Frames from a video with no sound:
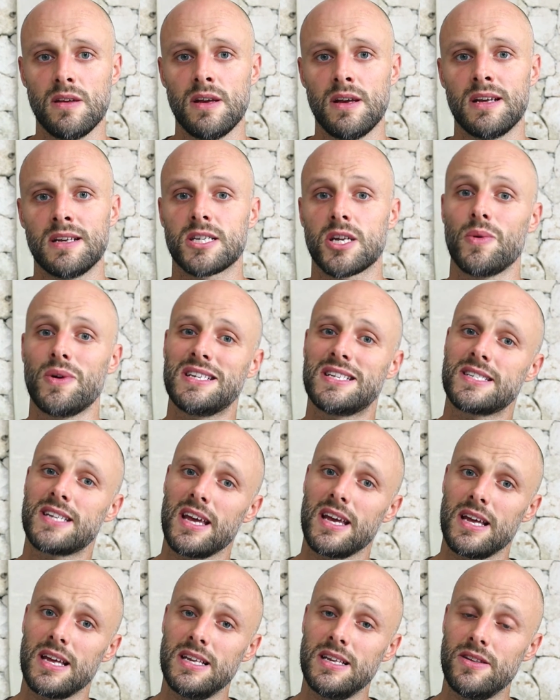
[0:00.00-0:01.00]
So
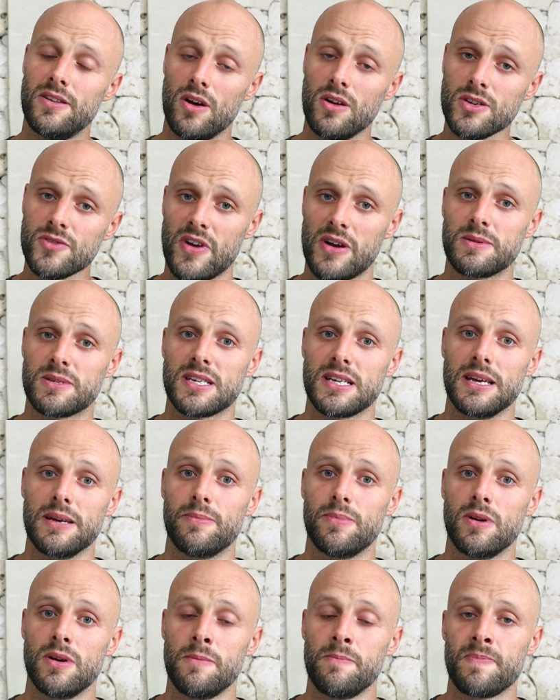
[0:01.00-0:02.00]
in non-REM sleep,
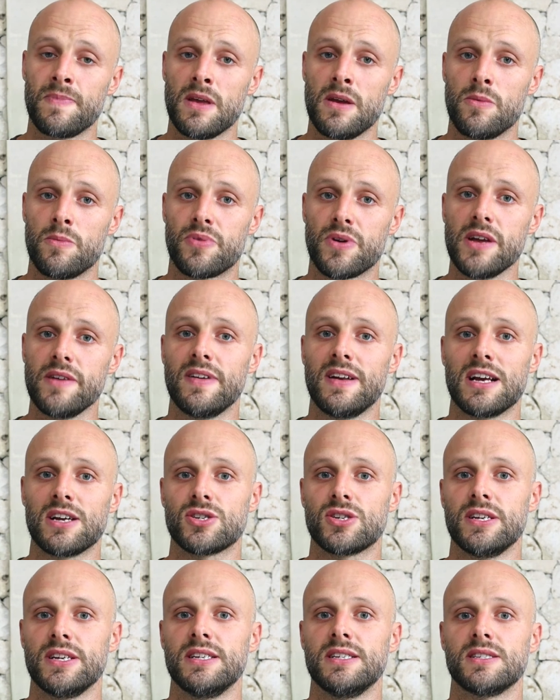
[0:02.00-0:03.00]
breathing
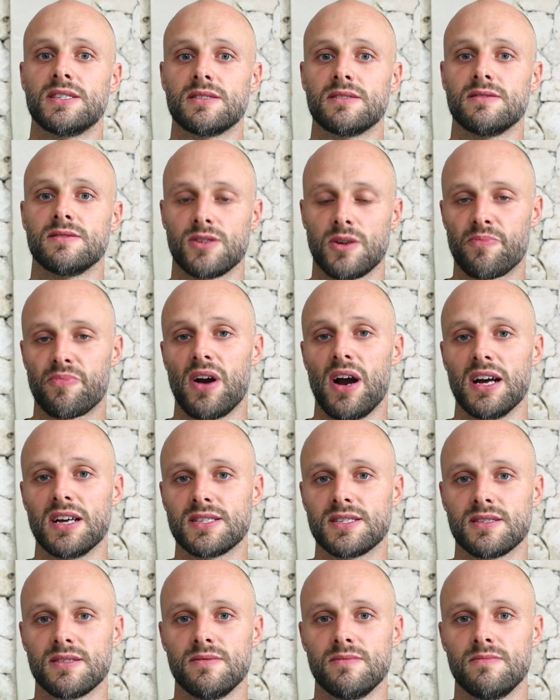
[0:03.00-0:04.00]
actually is
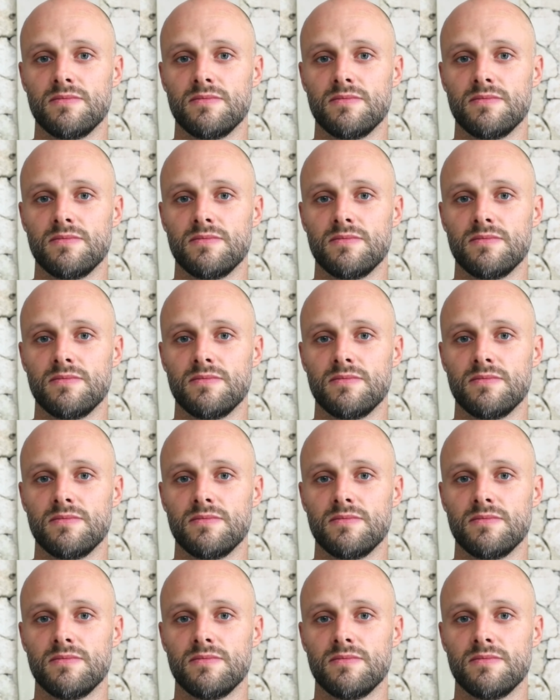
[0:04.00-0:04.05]
suppressed